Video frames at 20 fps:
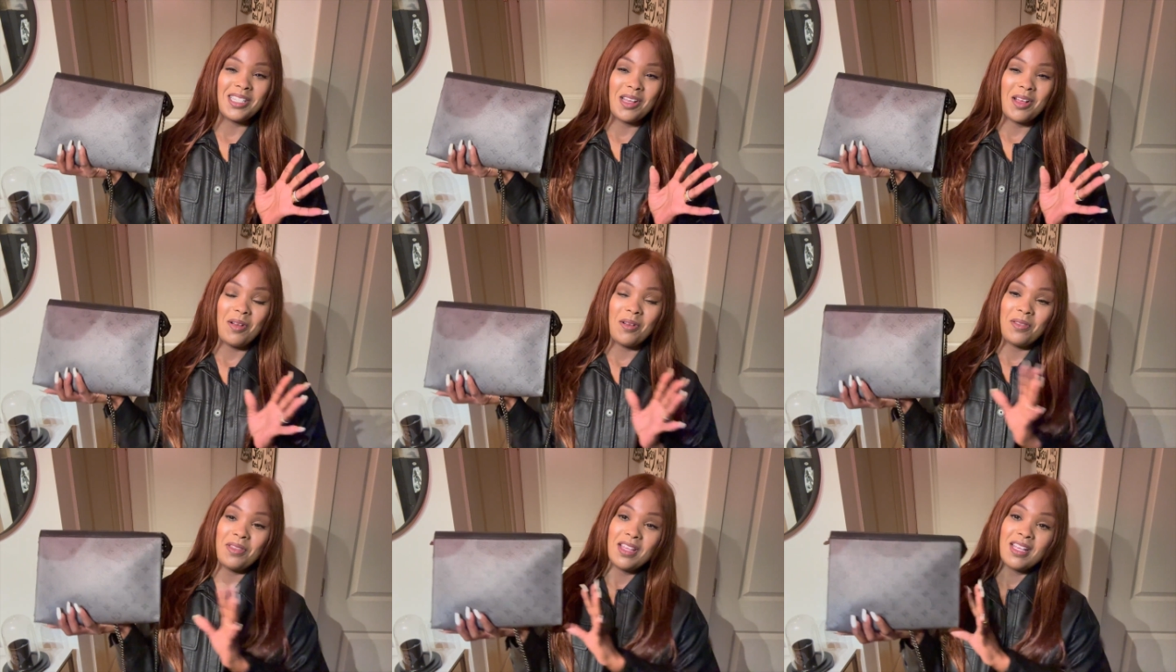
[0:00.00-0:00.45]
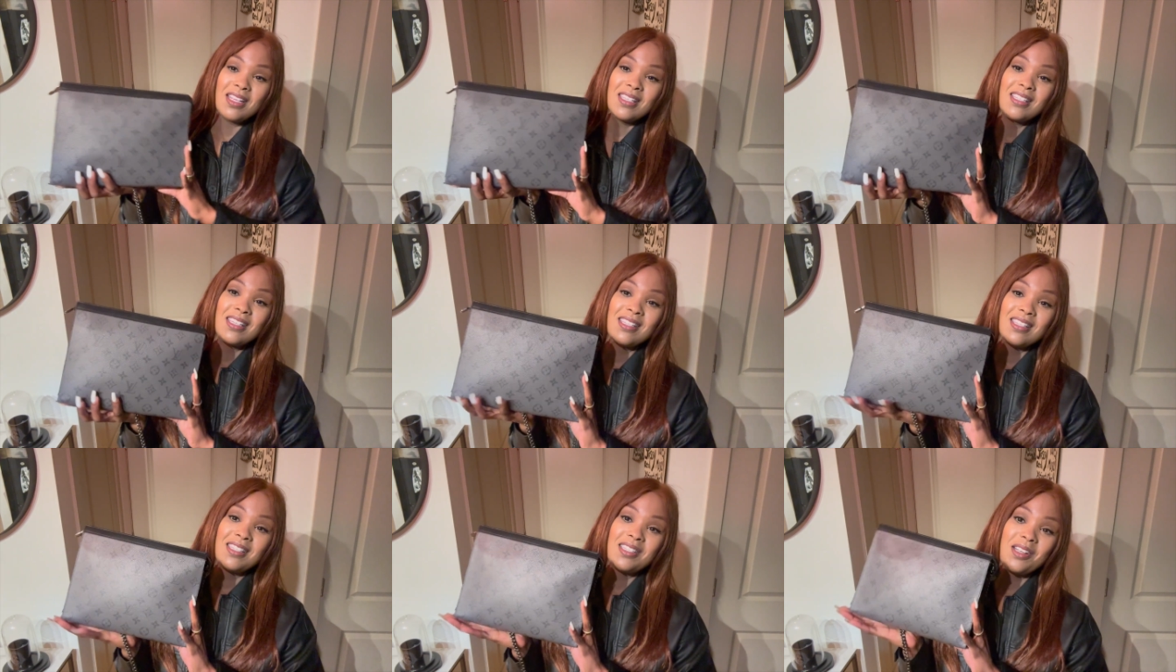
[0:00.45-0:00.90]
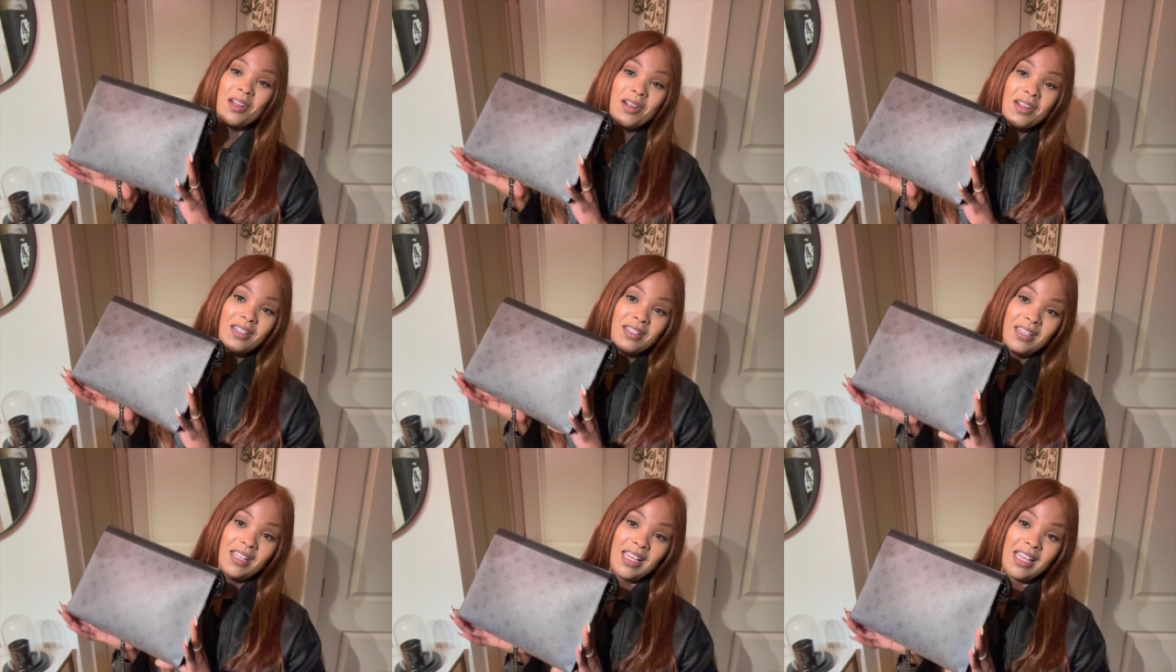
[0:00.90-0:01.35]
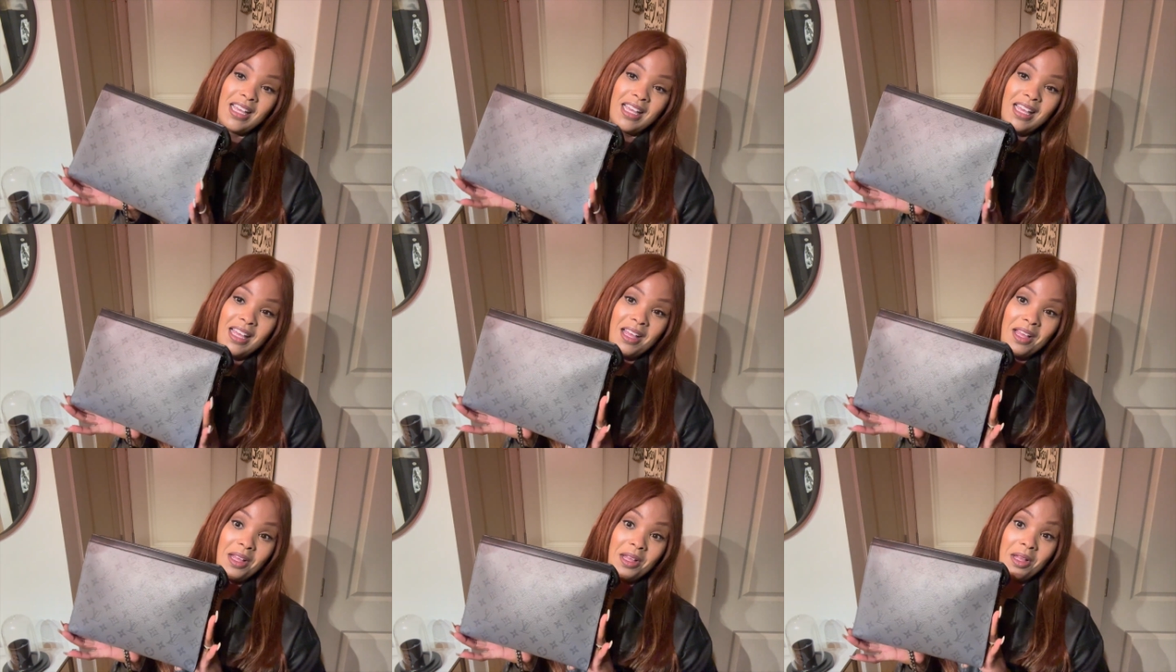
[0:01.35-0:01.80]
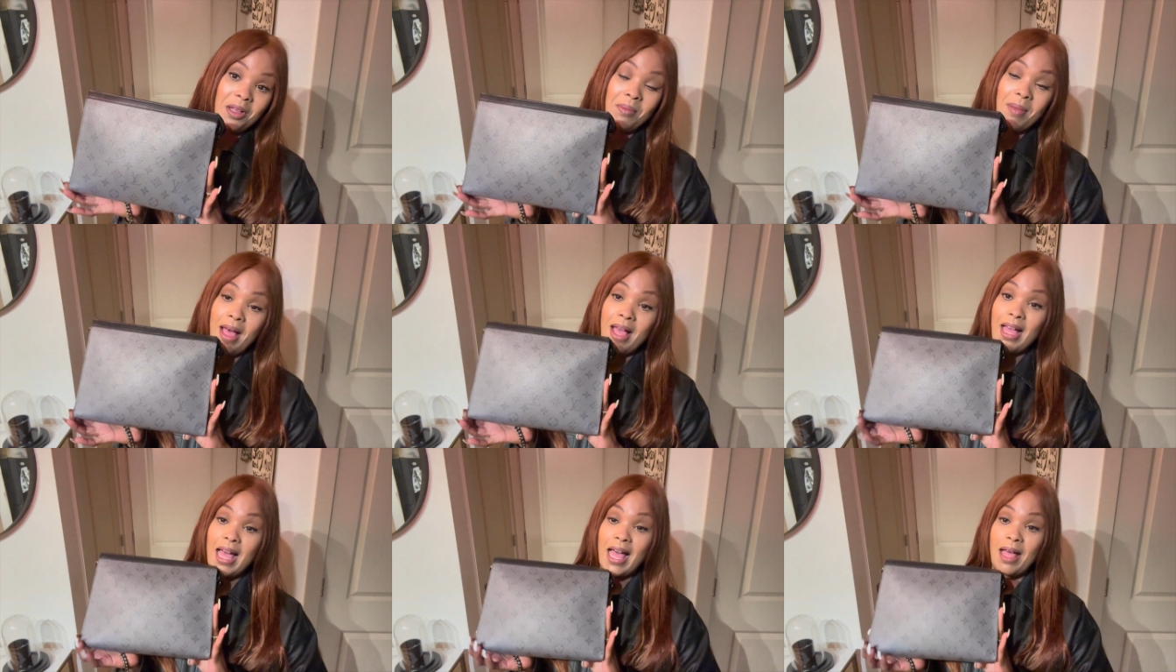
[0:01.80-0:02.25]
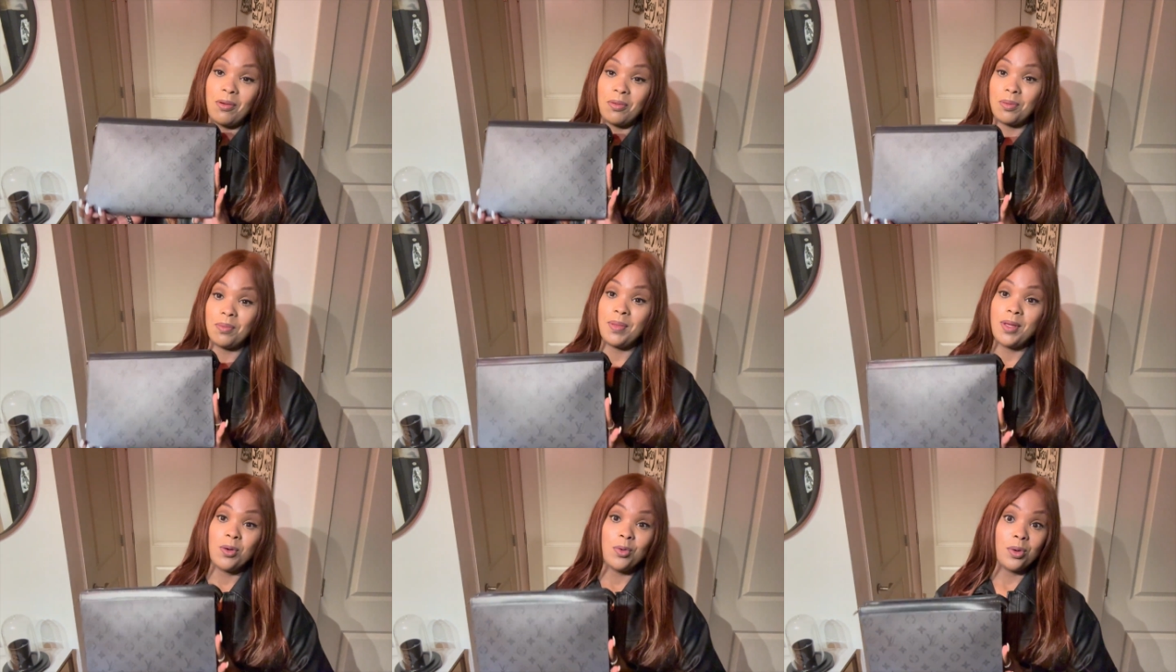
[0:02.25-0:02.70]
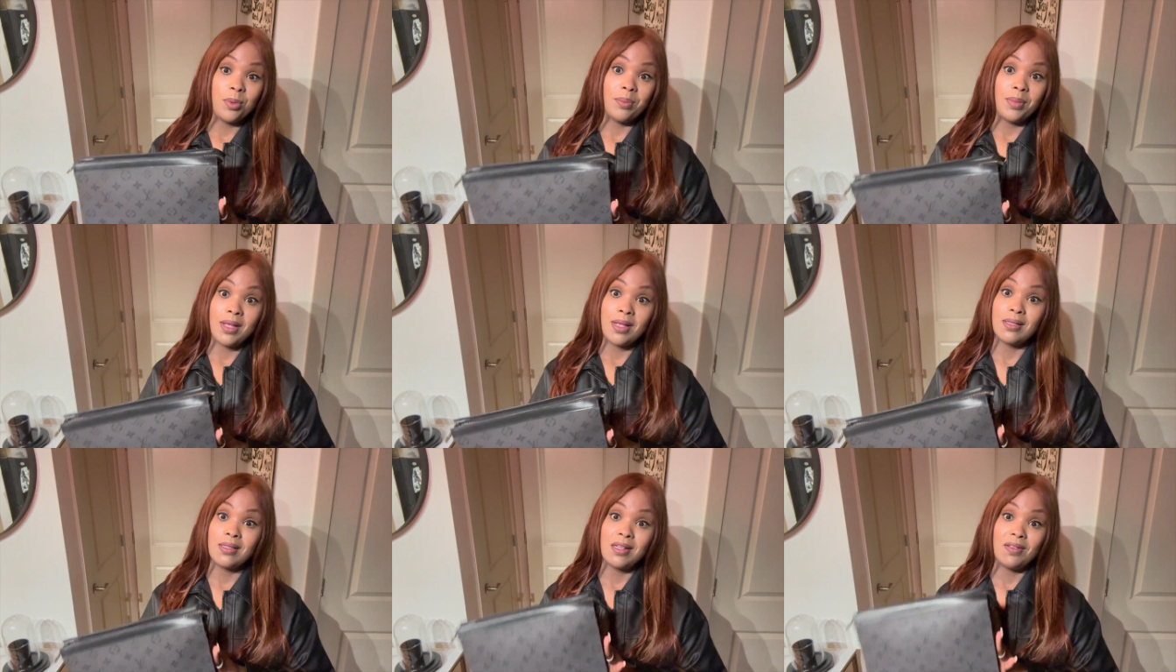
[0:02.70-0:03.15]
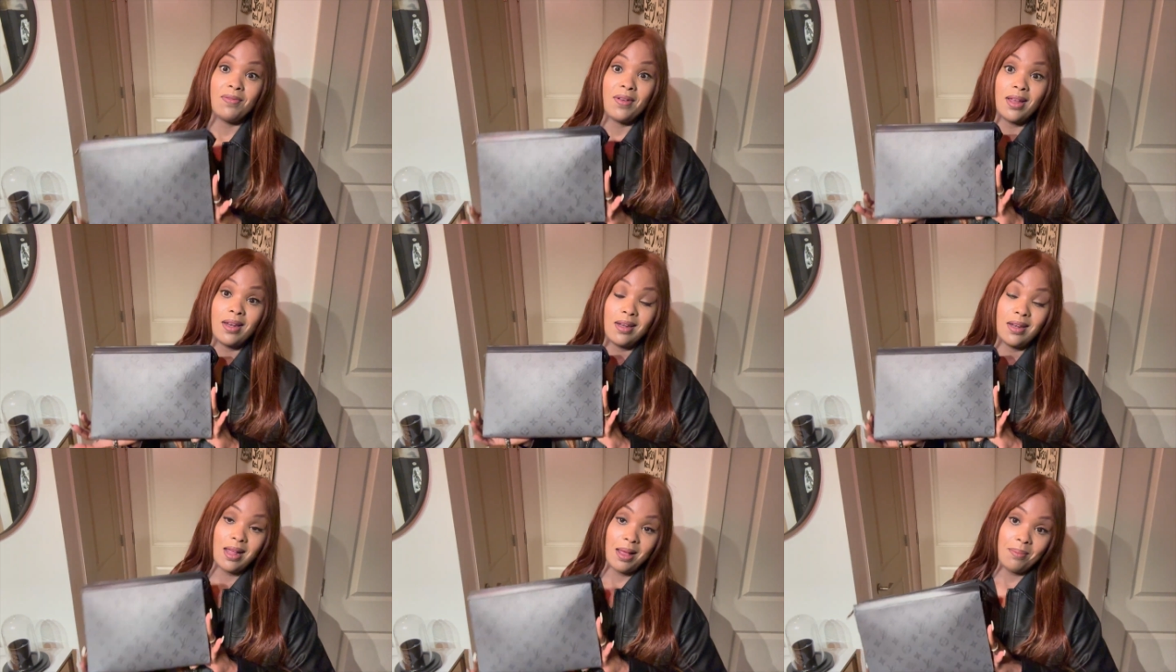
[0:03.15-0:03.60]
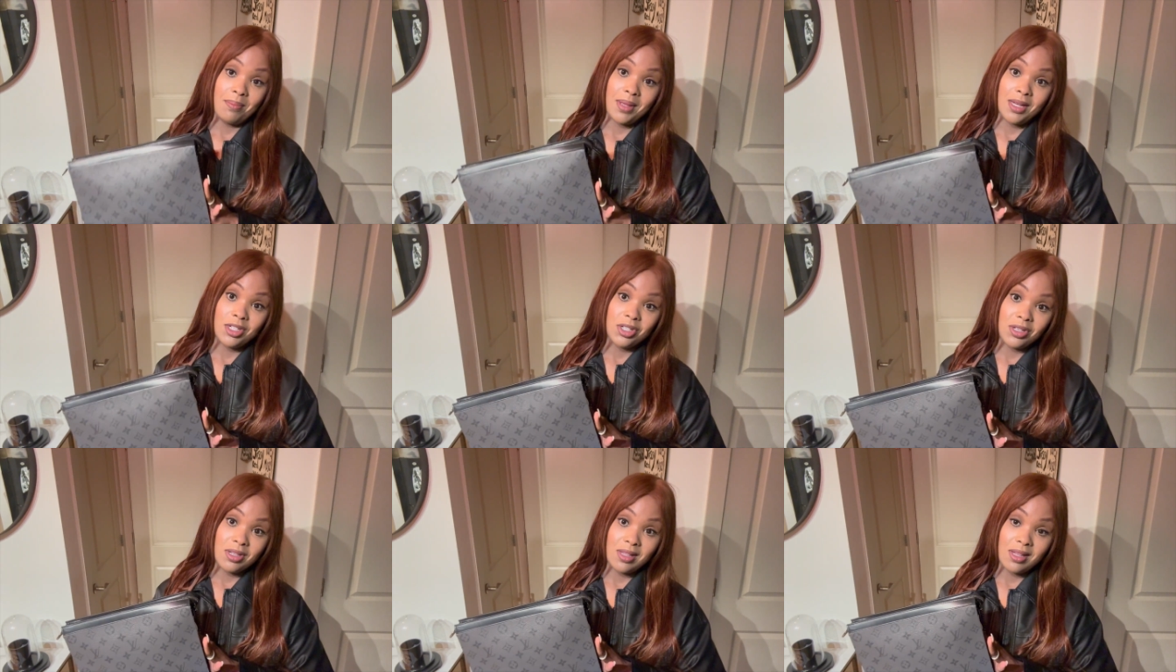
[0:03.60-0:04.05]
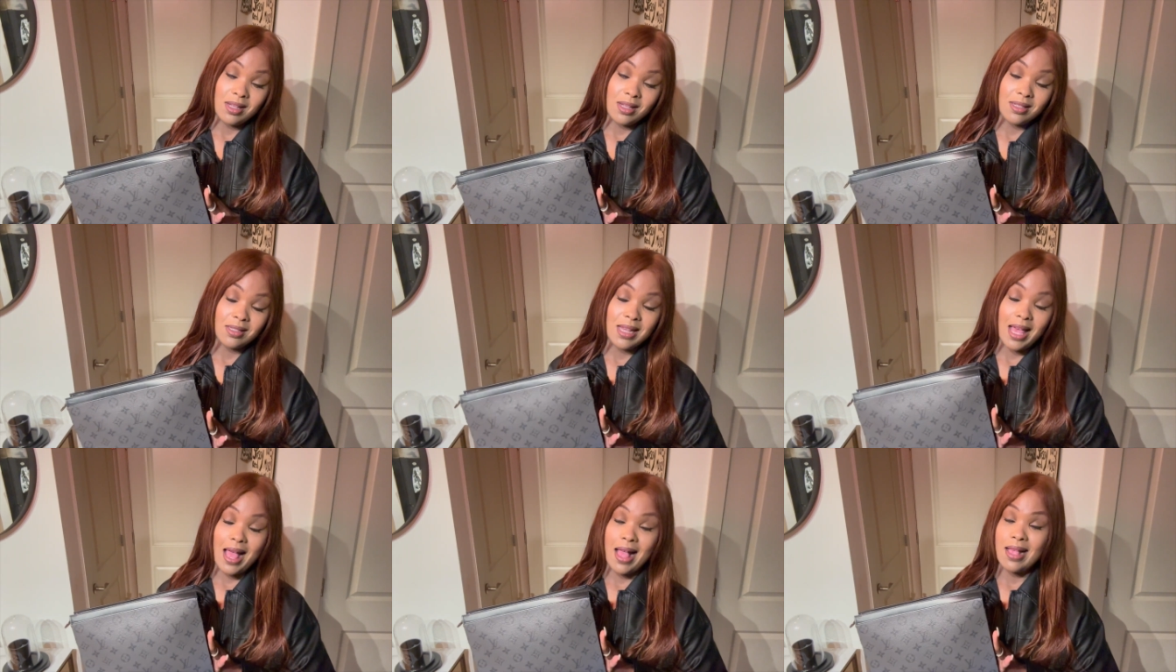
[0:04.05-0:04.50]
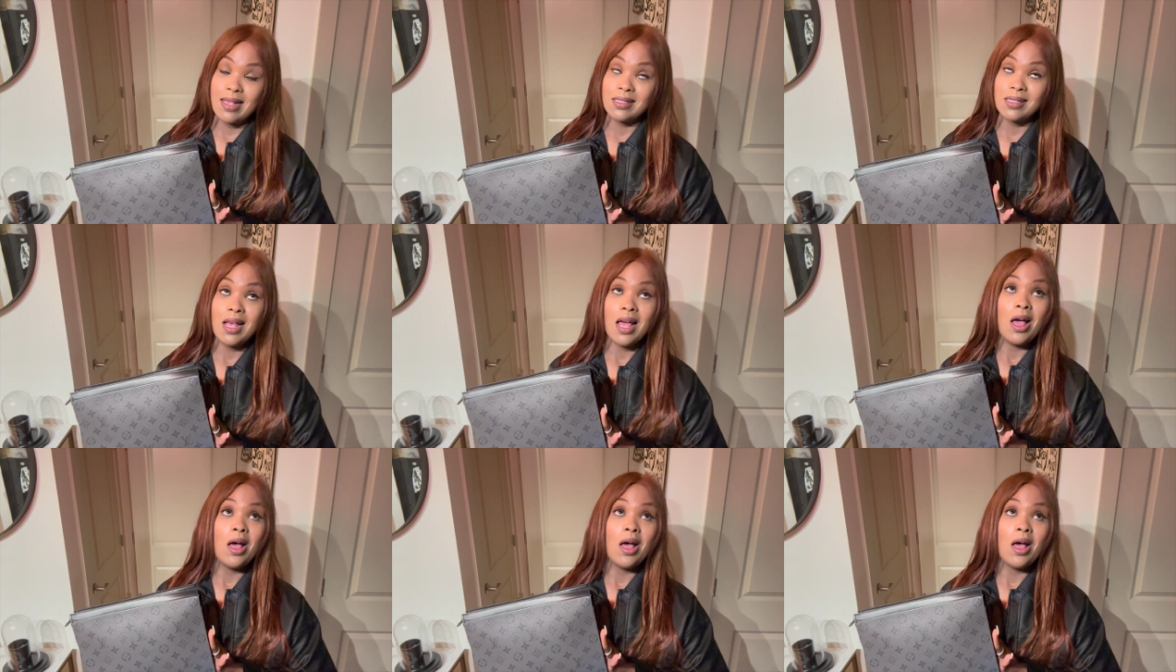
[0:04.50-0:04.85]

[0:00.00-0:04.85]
so this is certainly, um, I, I would be remiss if I did not mention this as